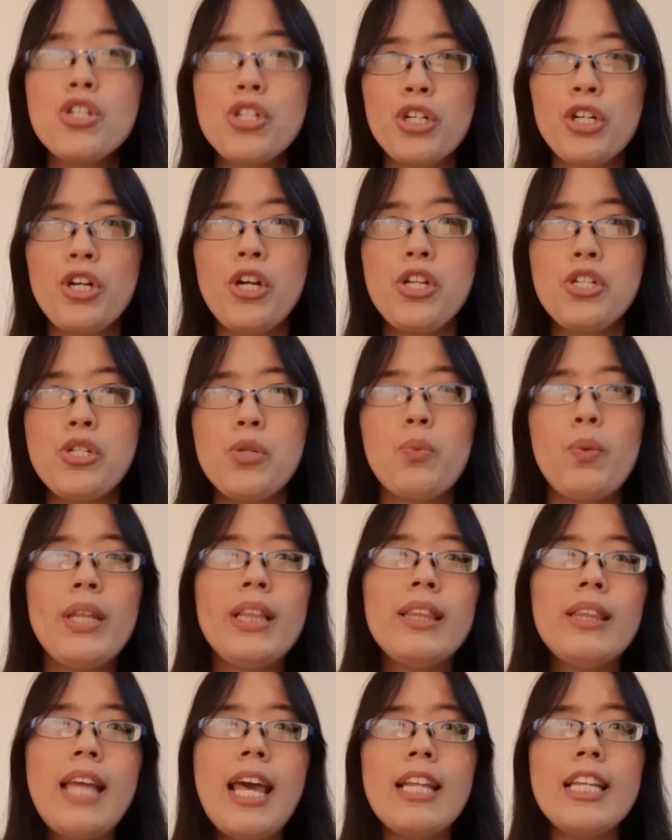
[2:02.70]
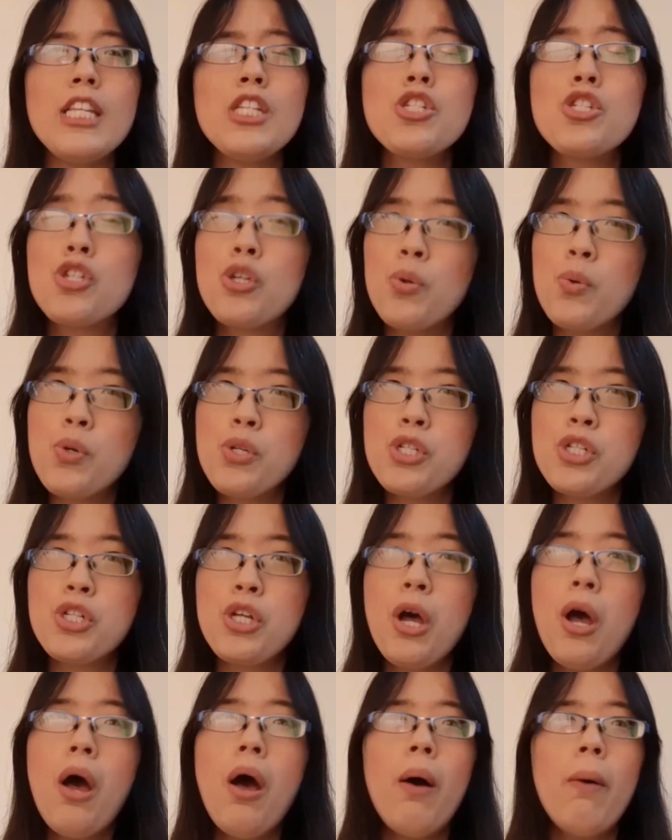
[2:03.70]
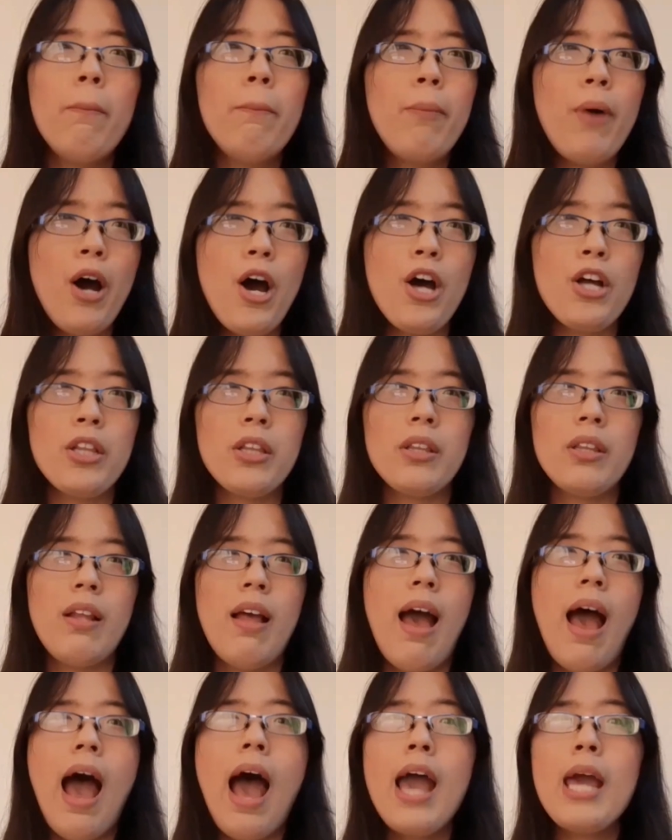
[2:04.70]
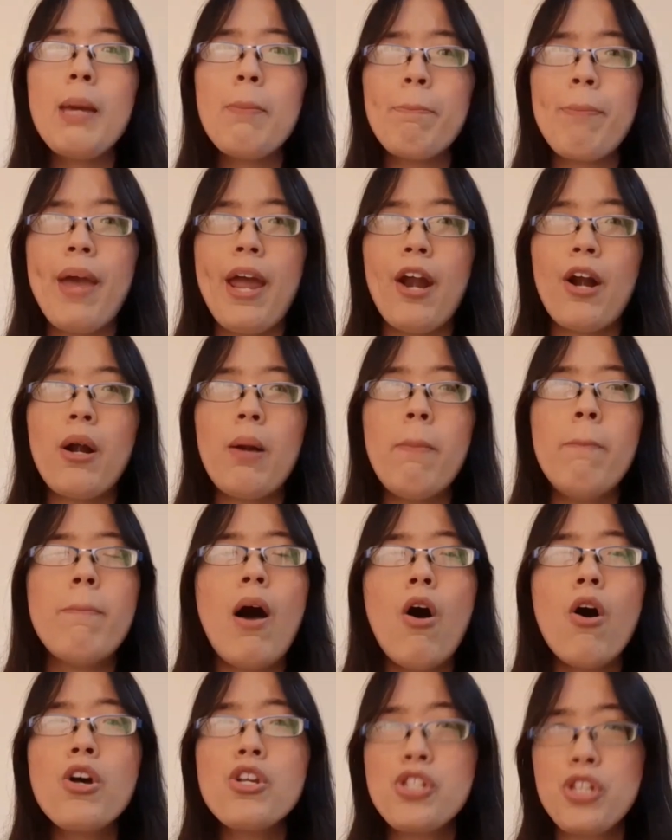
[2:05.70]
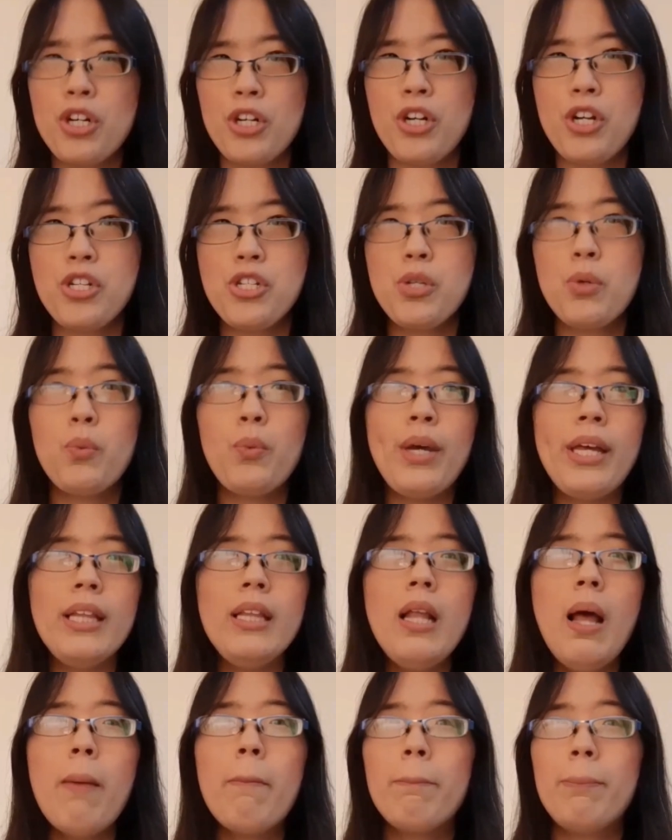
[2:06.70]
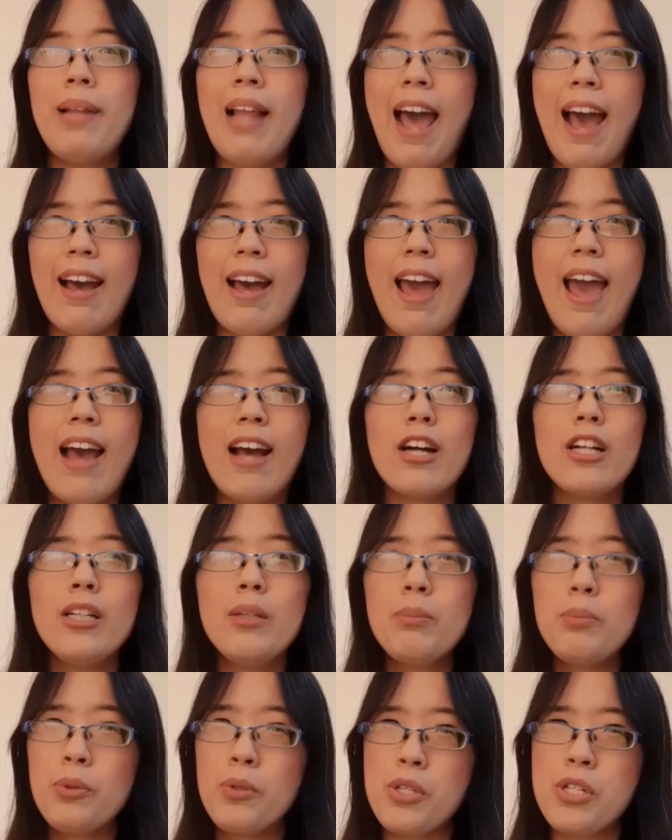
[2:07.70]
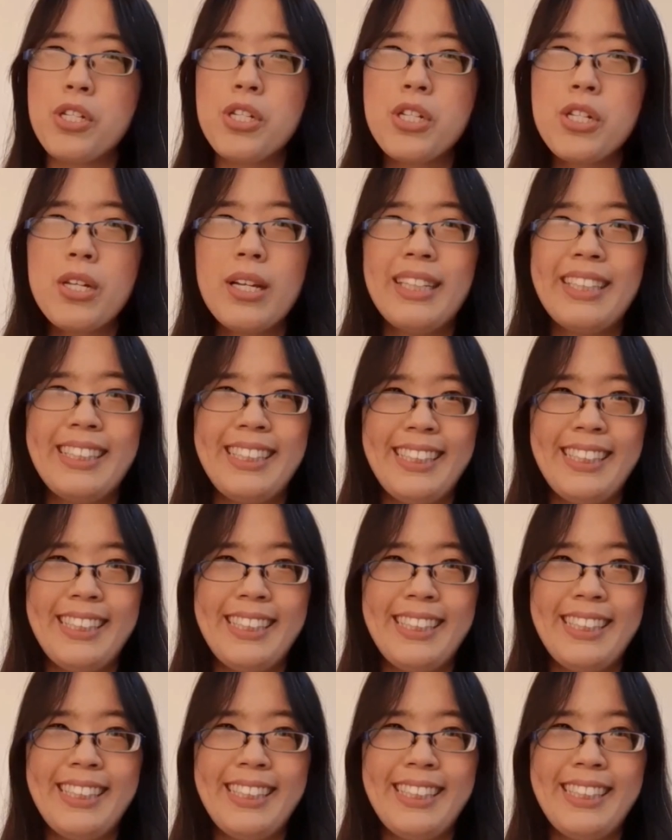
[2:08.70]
skirts with tennis shoes but I pair maong skirts with black ankle boots.